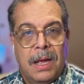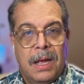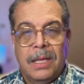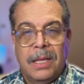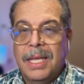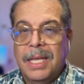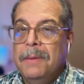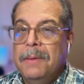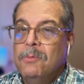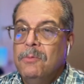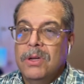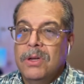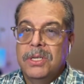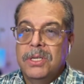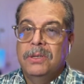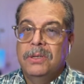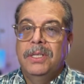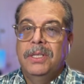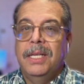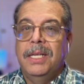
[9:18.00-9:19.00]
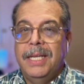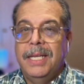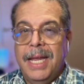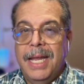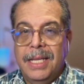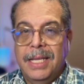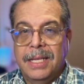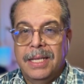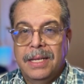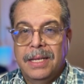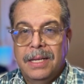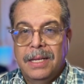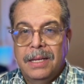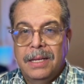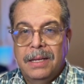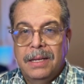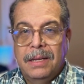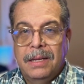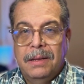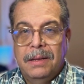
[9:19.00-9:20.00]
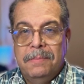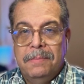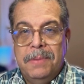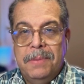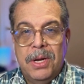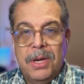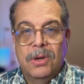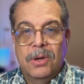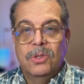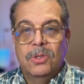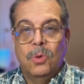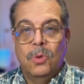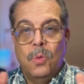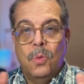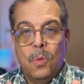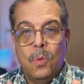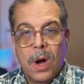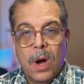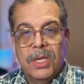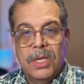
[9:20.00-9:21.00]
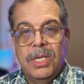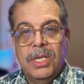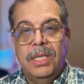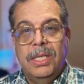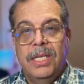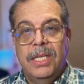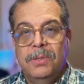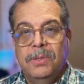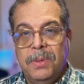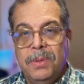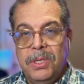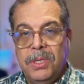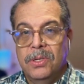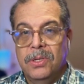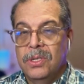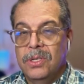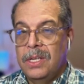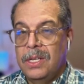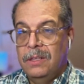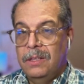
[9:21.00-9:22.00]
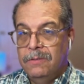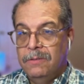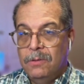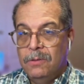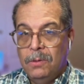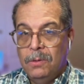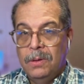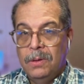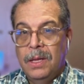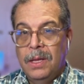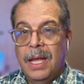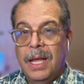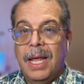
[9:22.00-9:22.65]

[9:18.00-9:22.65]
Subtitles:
And keep watching until the end, because watching these videos in full